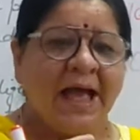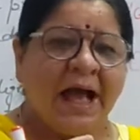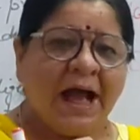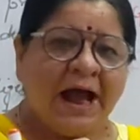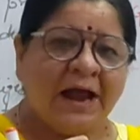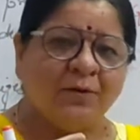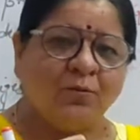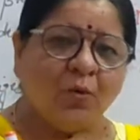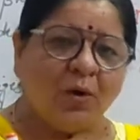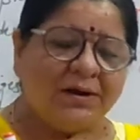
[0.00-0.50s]

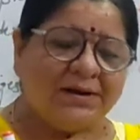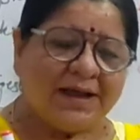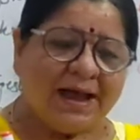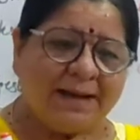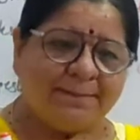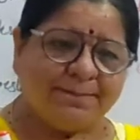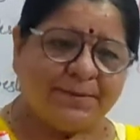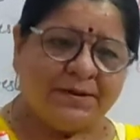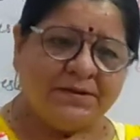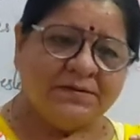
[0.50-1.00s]
And what
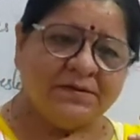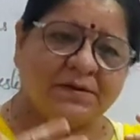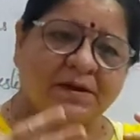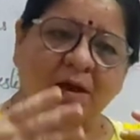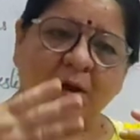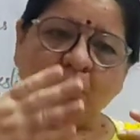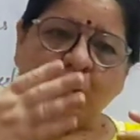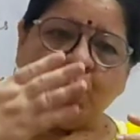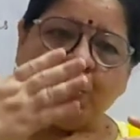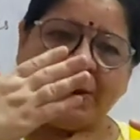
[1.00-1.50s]
happens?
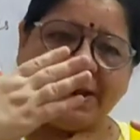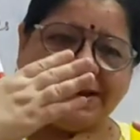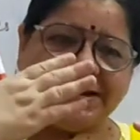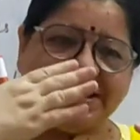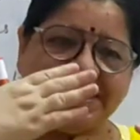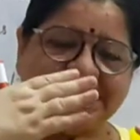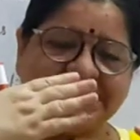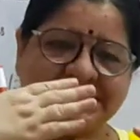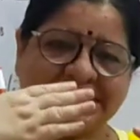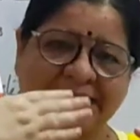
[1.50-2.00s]
When
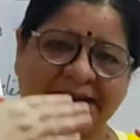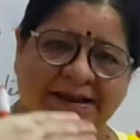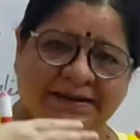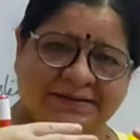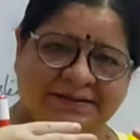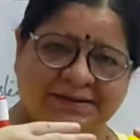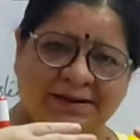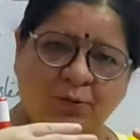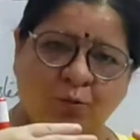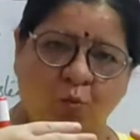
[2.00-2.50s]
it
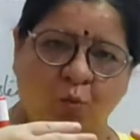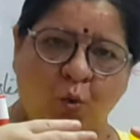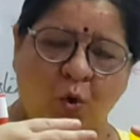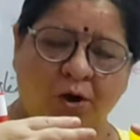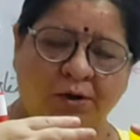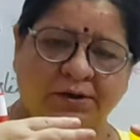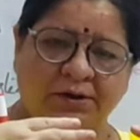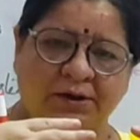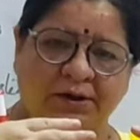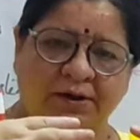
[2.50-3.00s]
takes in
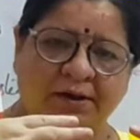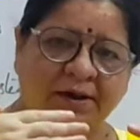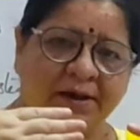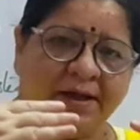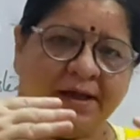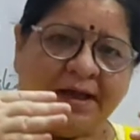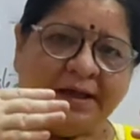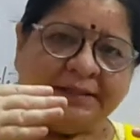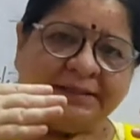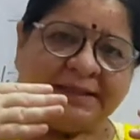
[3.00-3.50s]
water,
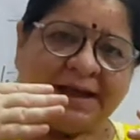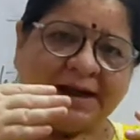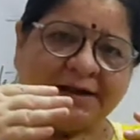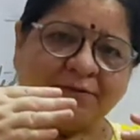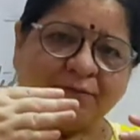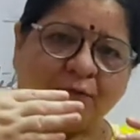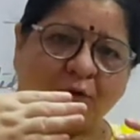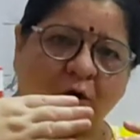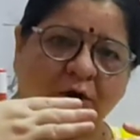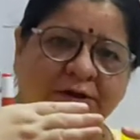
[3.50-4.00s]

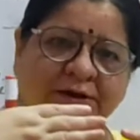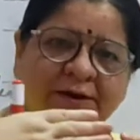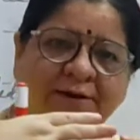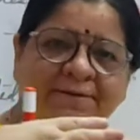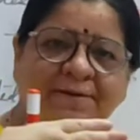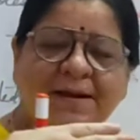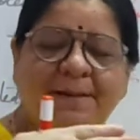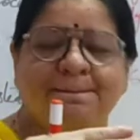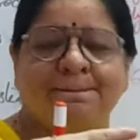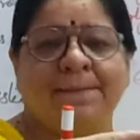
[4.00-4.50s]
that water
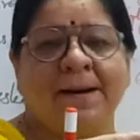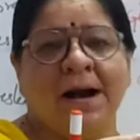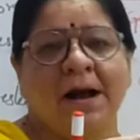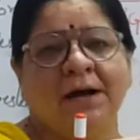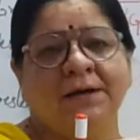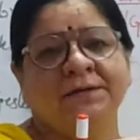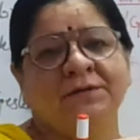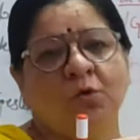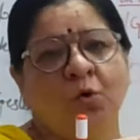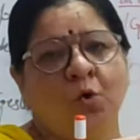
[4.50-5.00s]
will
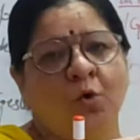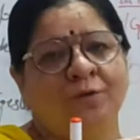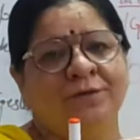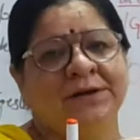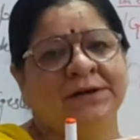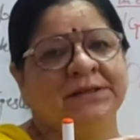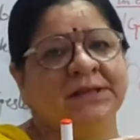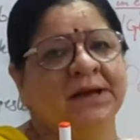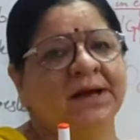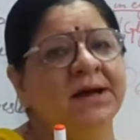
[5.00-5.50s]
pass
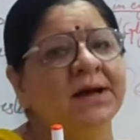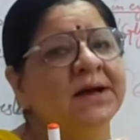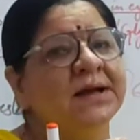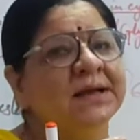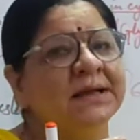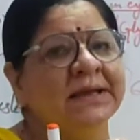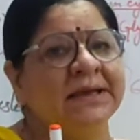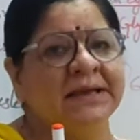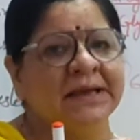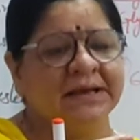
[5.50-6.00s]
over the
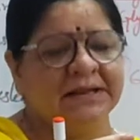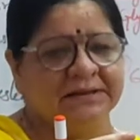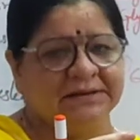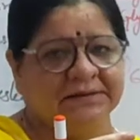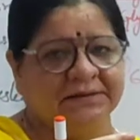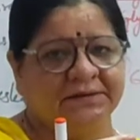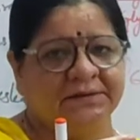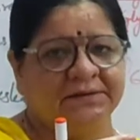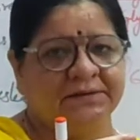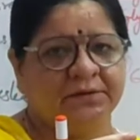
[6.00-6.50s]

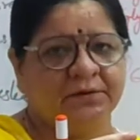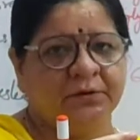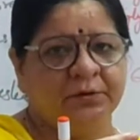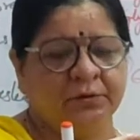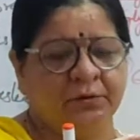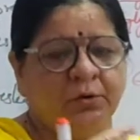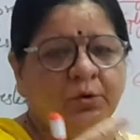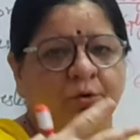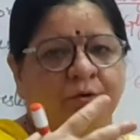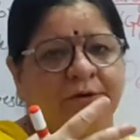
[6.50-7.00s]
gills.
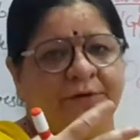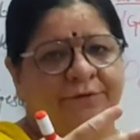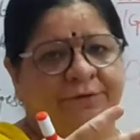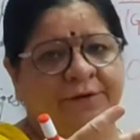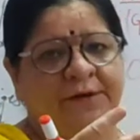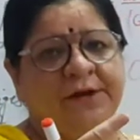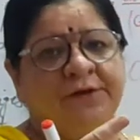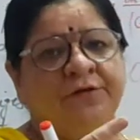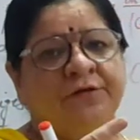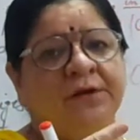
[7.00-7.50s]
You know, the
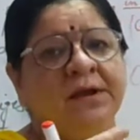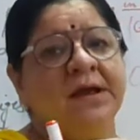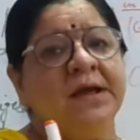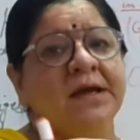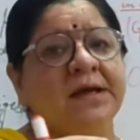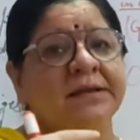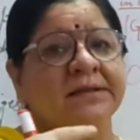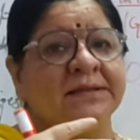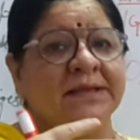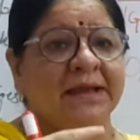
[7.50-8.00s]
fish,
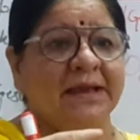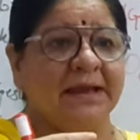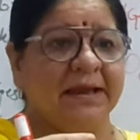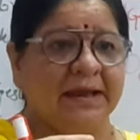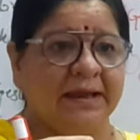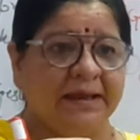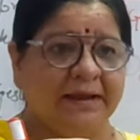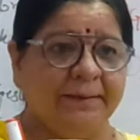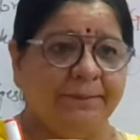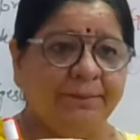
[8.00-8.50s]

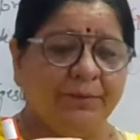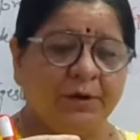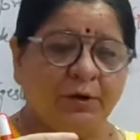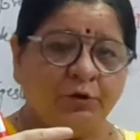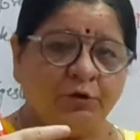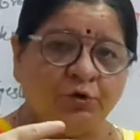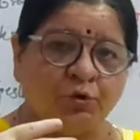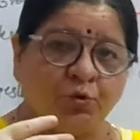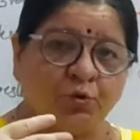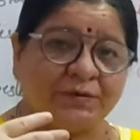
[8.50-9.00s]
they
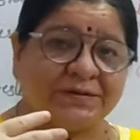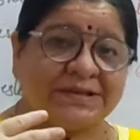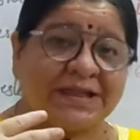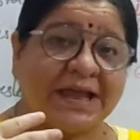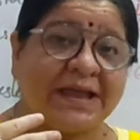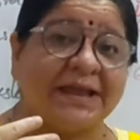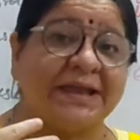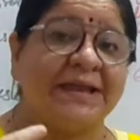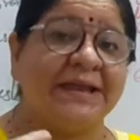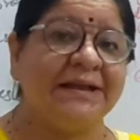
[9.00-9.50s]
use
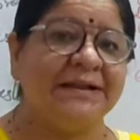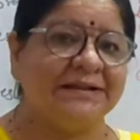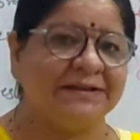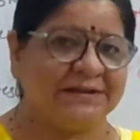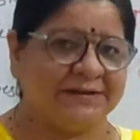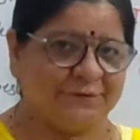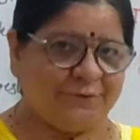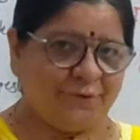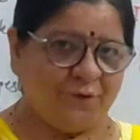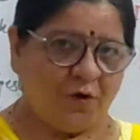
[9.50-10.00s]
their
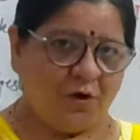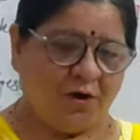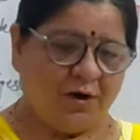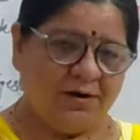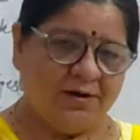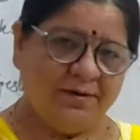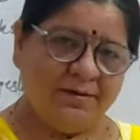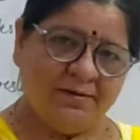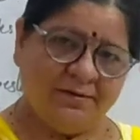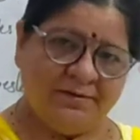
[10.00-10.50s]
gills
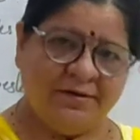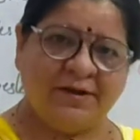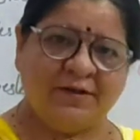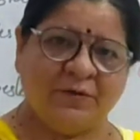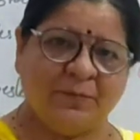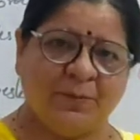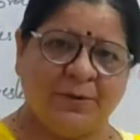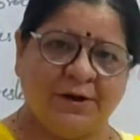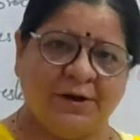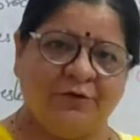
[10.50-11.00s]
for
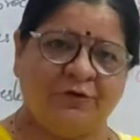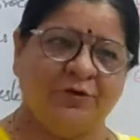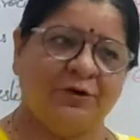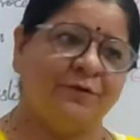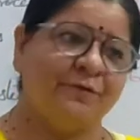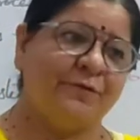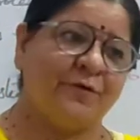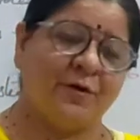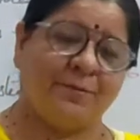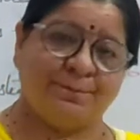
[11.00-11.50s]

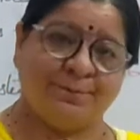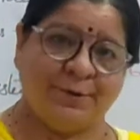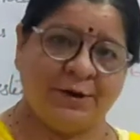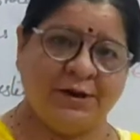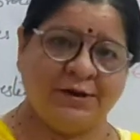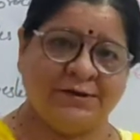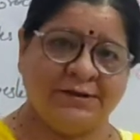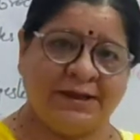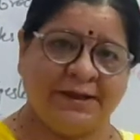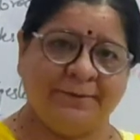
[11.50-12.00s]
respiration, for
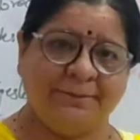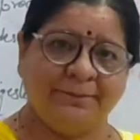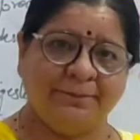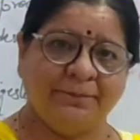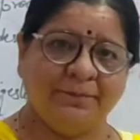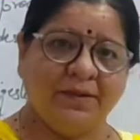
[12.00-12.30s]
breathing.